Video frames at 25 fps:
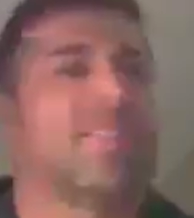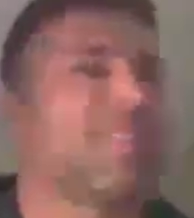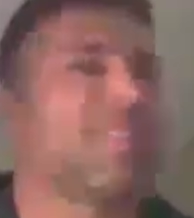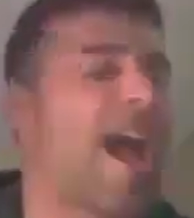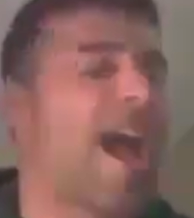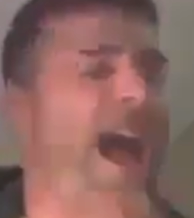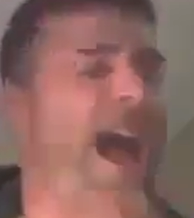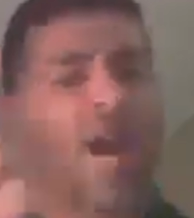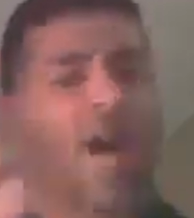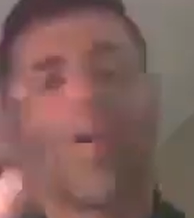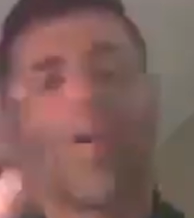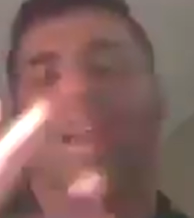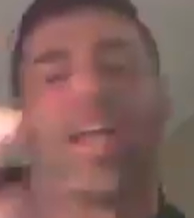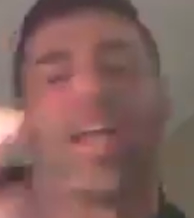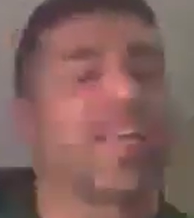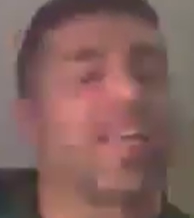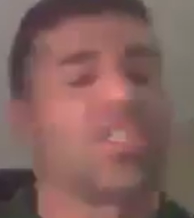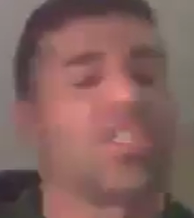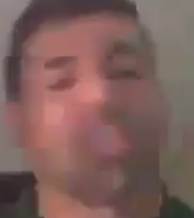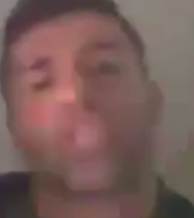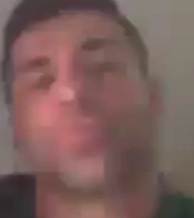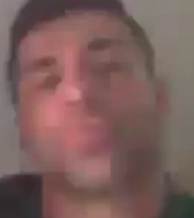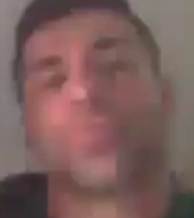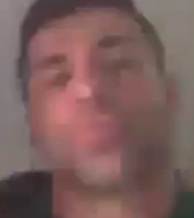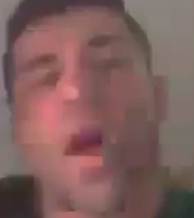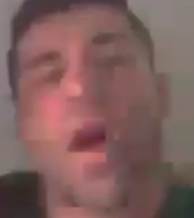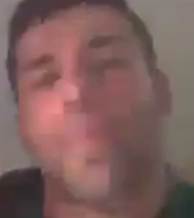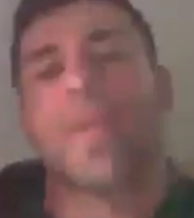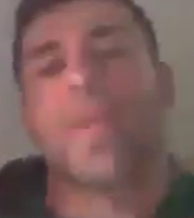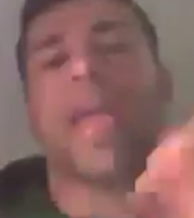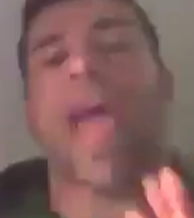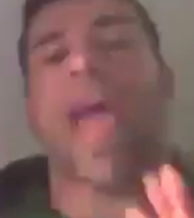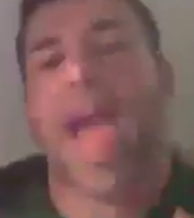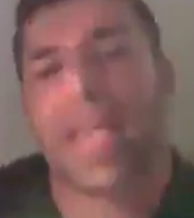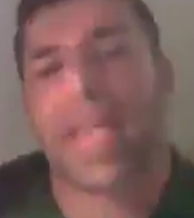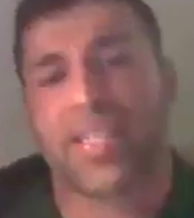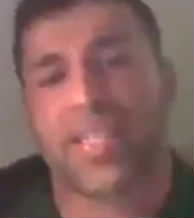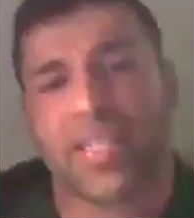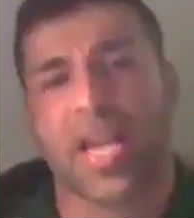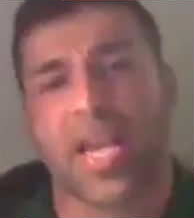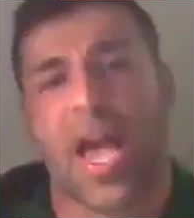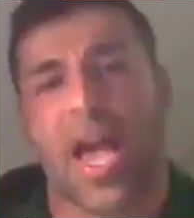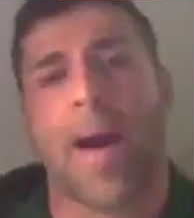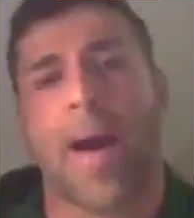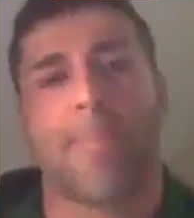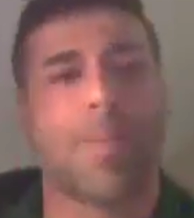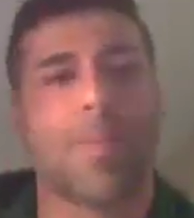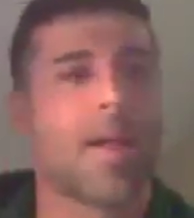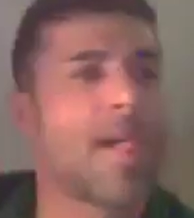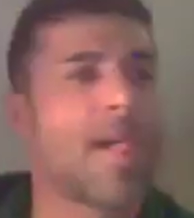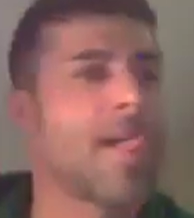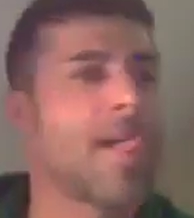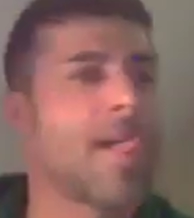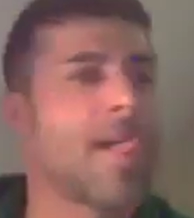out like it just probably adds up,